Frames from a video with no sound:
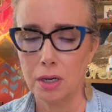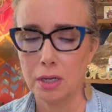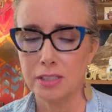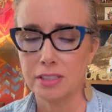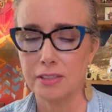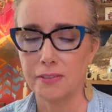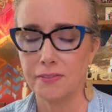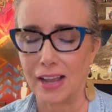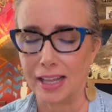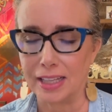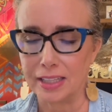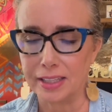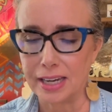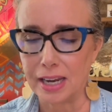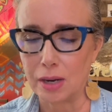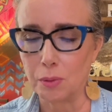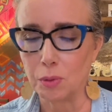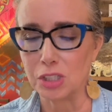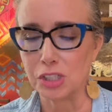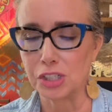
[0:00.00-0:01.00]
to
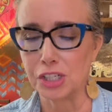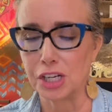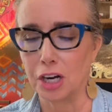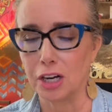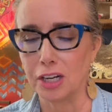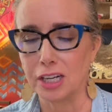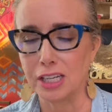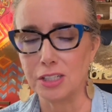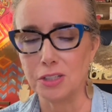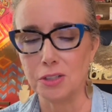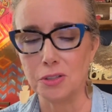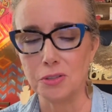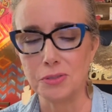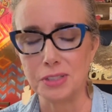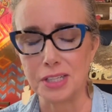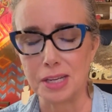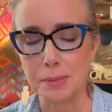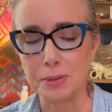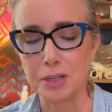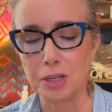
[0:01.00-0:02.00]
validate what she already knew
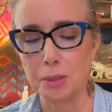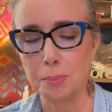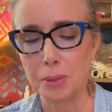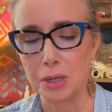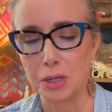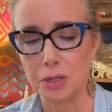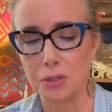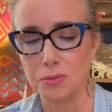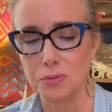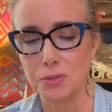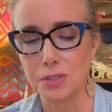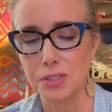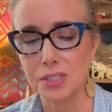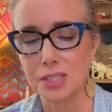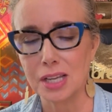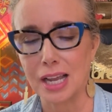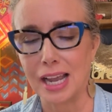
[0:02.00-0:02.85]
deep in her bones.